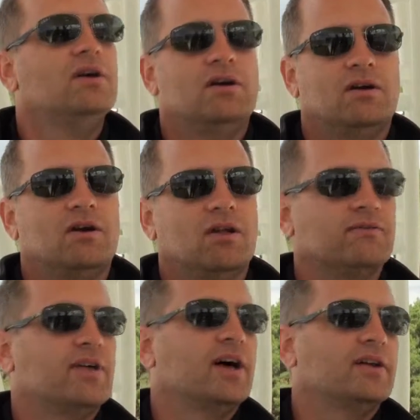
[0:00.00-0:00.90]
and all
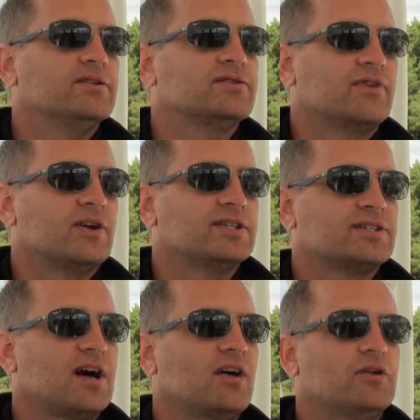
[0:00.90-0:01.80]
of that is very
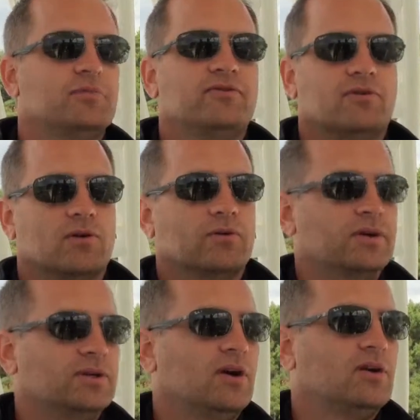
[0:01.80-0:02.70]
solid before
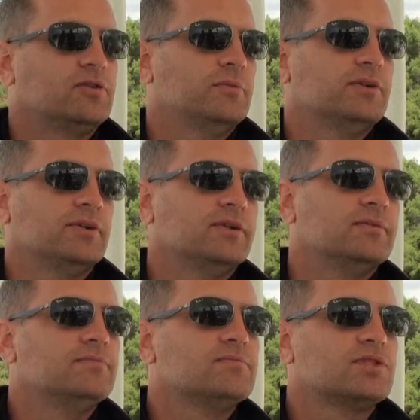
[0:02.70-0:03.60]
we ultimately
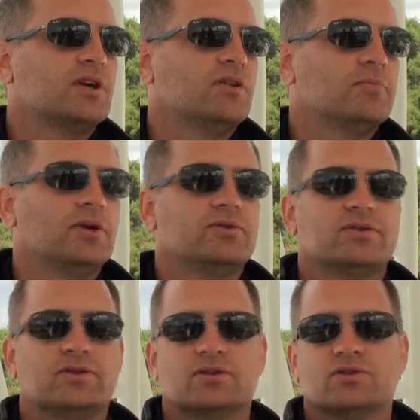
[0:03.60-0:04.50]
sell the boat
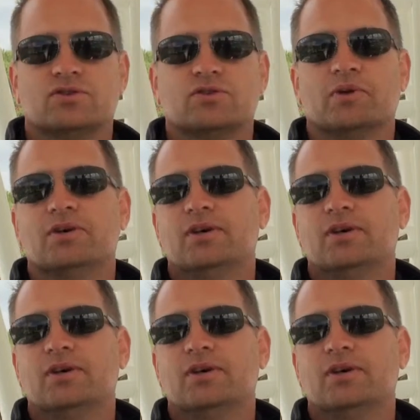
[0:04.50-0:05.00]
to the consumer.